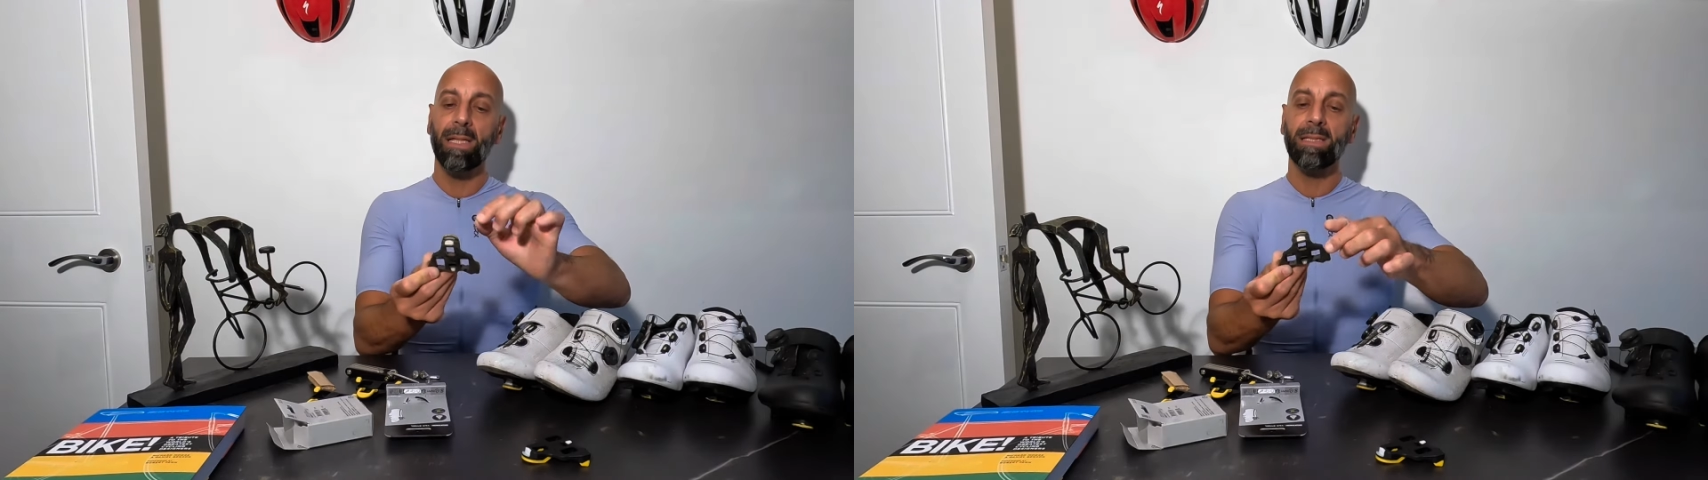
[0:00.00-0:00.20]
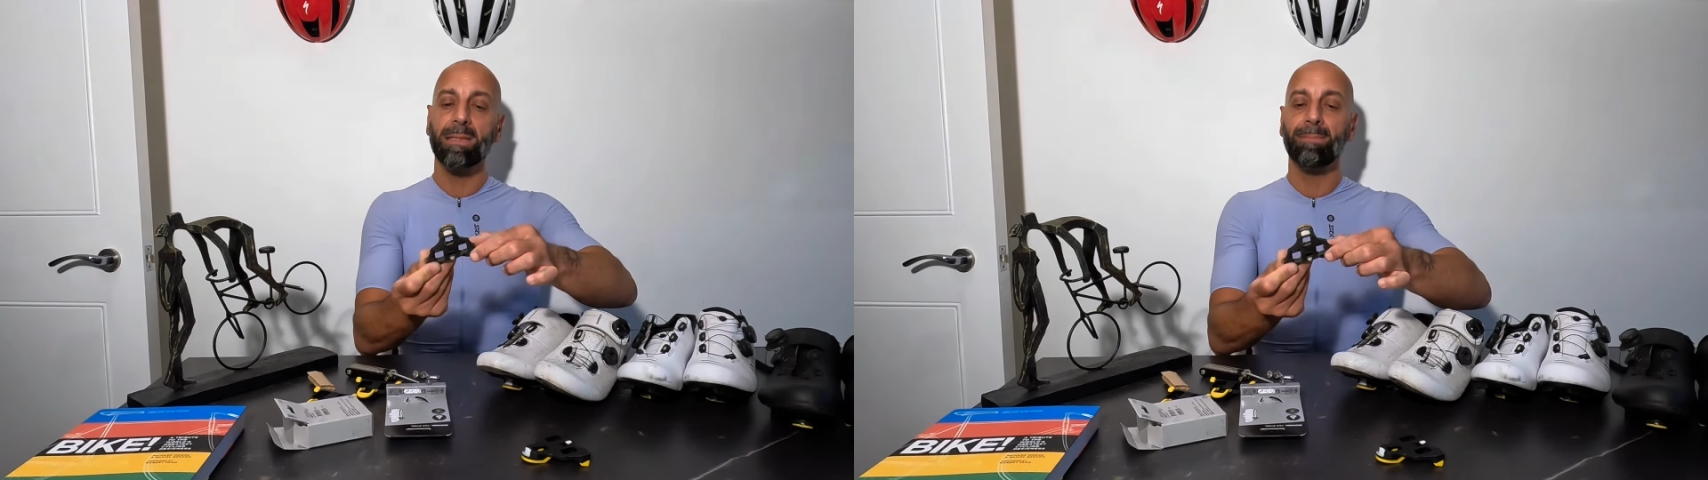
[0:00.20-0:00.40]

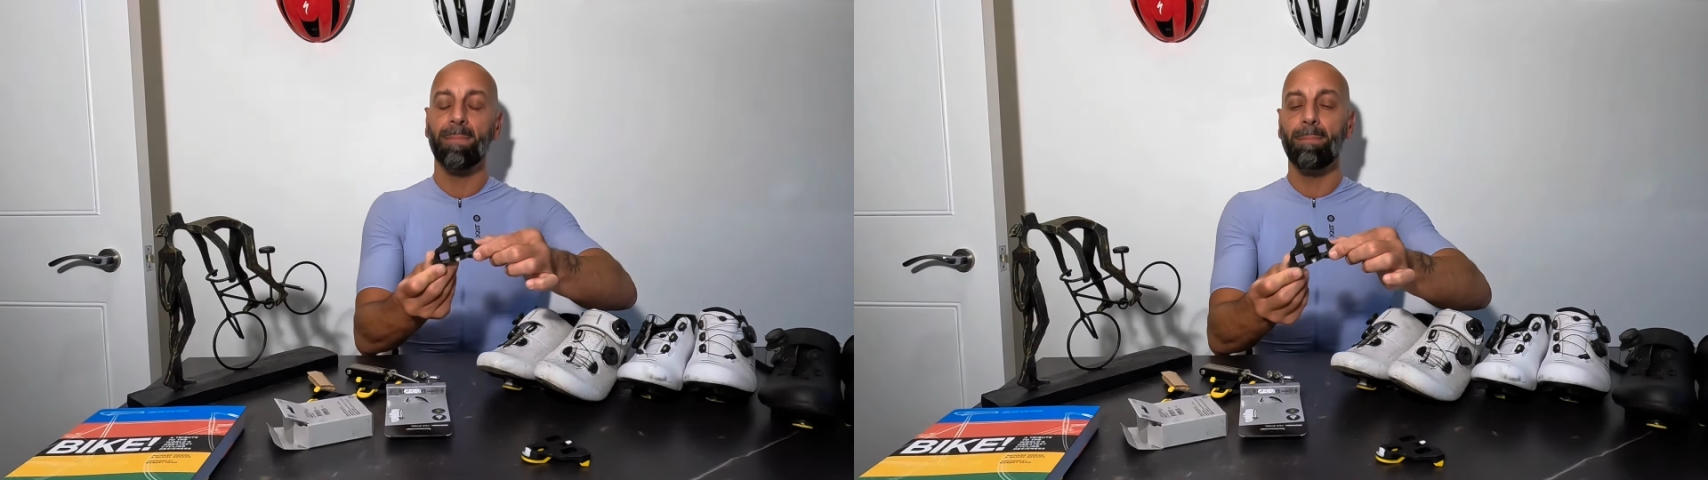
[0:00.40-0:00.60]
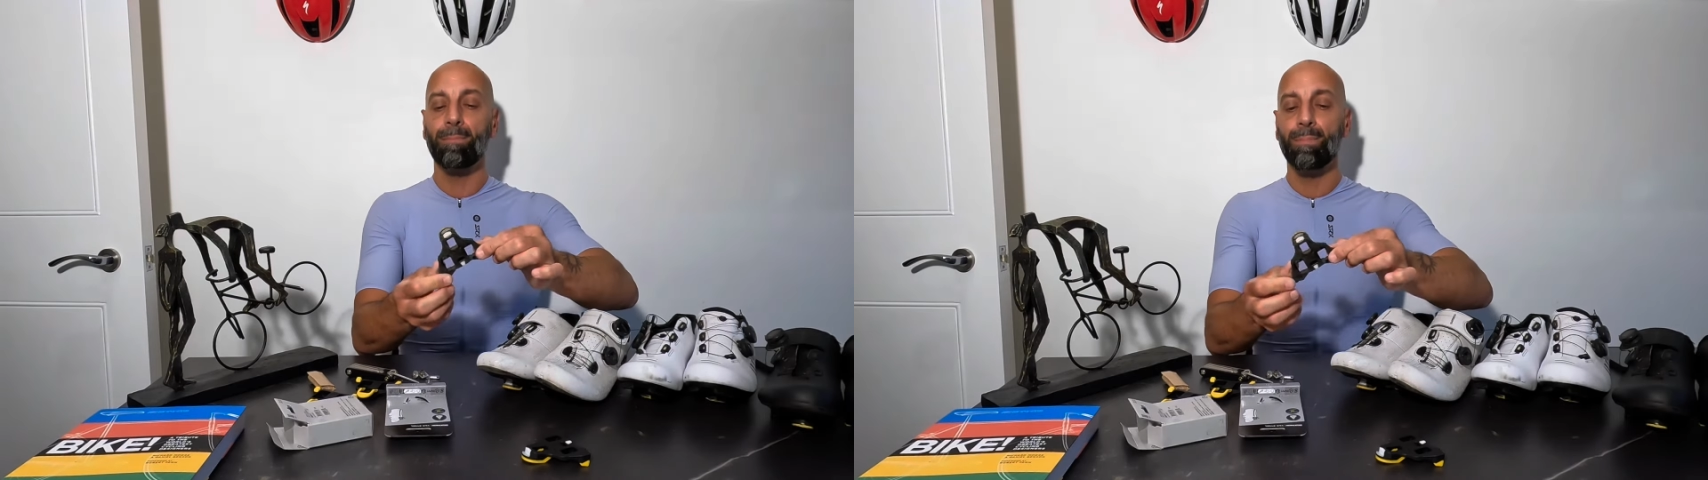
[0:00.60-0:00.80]
this
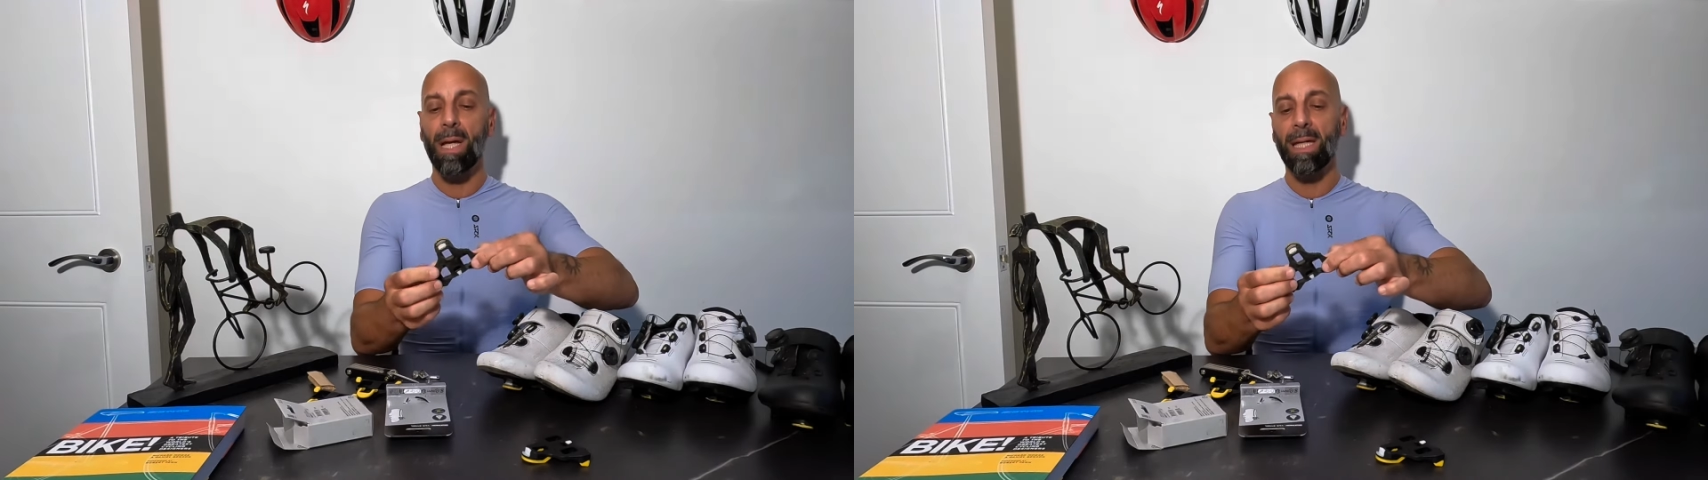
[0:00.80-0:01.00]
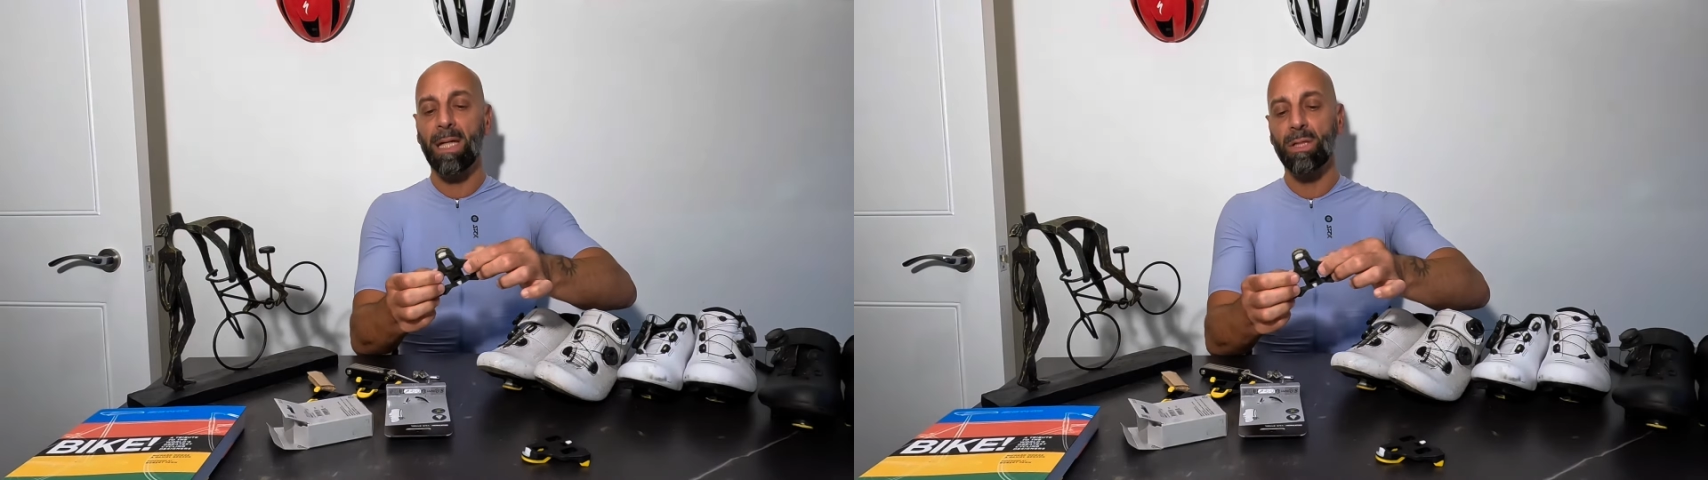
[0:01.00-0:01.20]

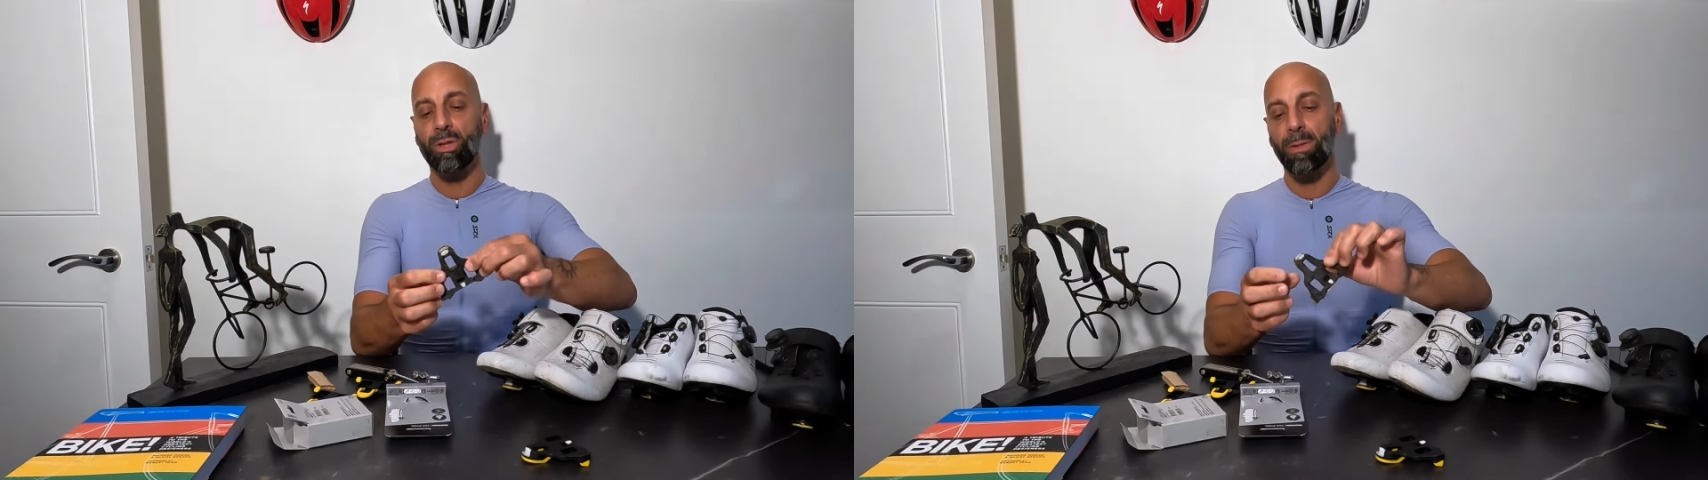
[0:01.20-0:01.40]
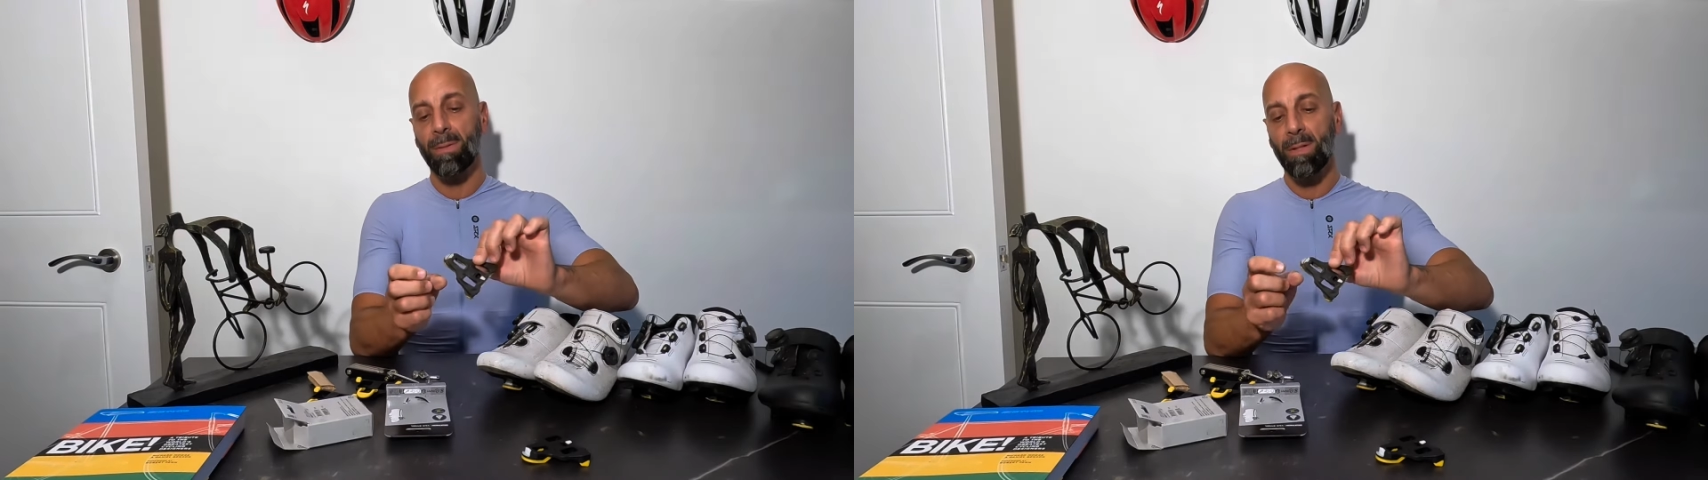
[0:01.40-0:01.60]

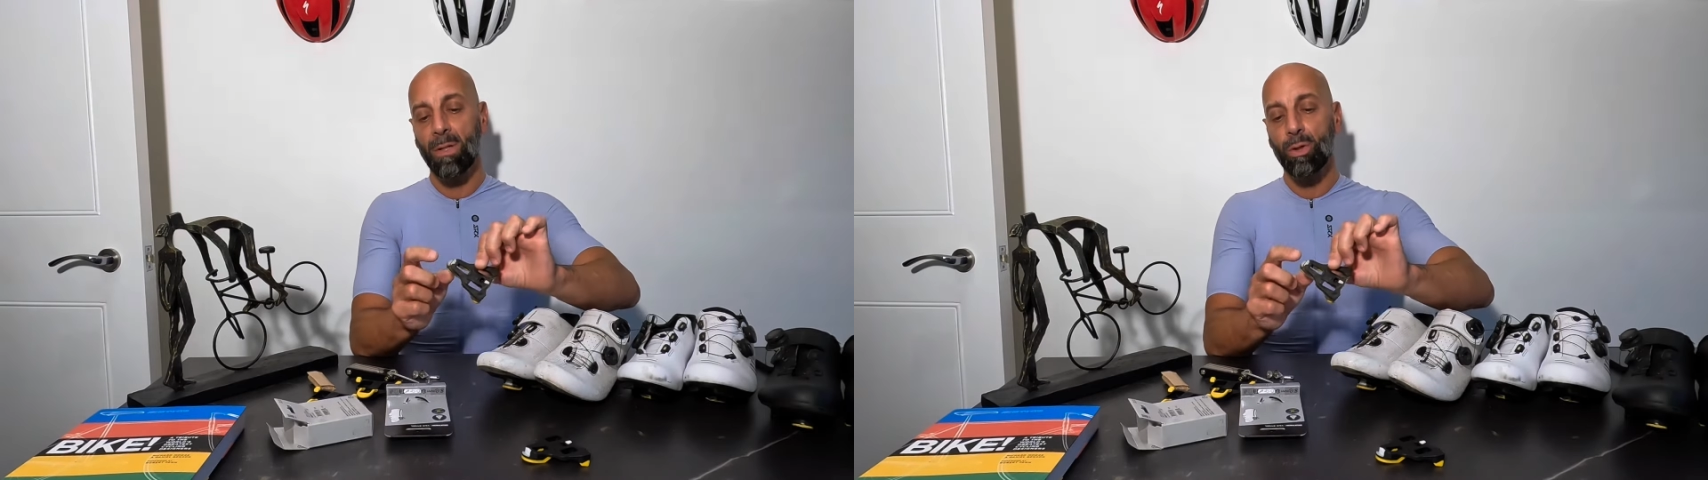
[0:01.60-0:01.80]
breakage